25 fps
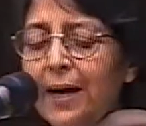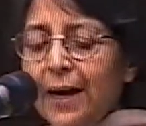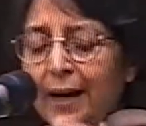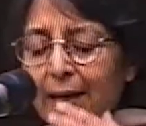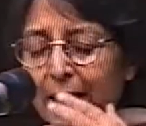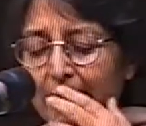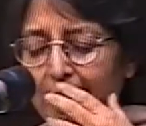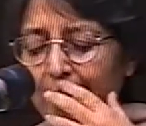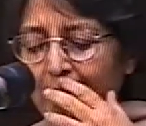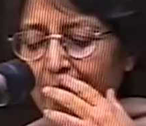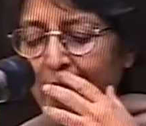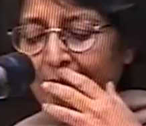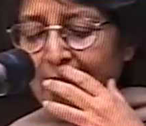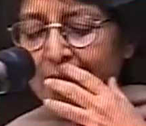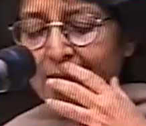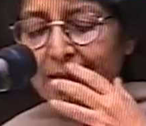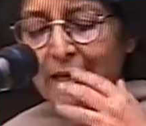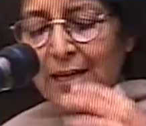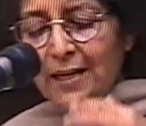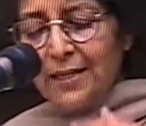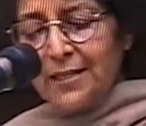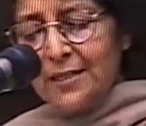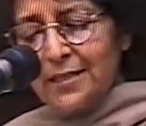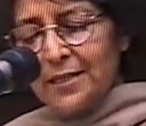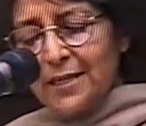And as
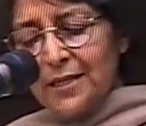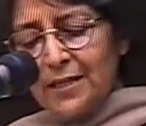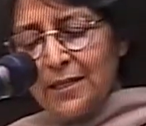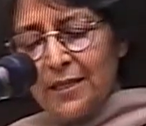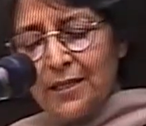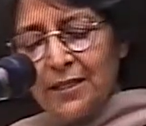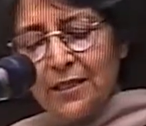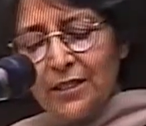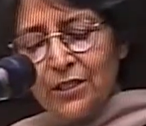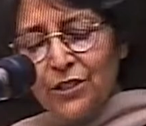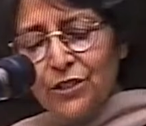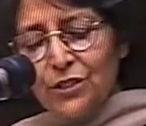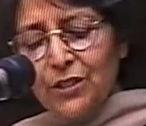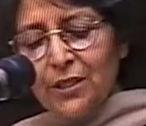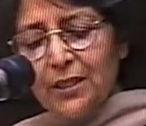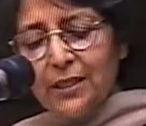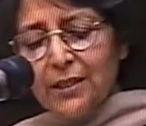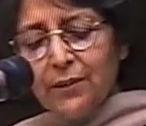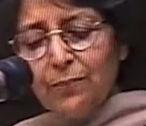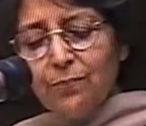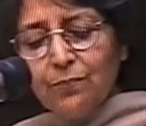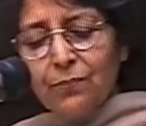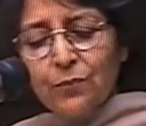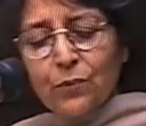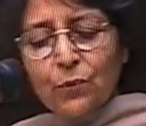I said
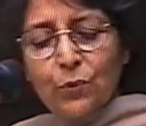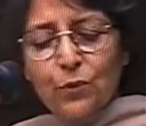initially,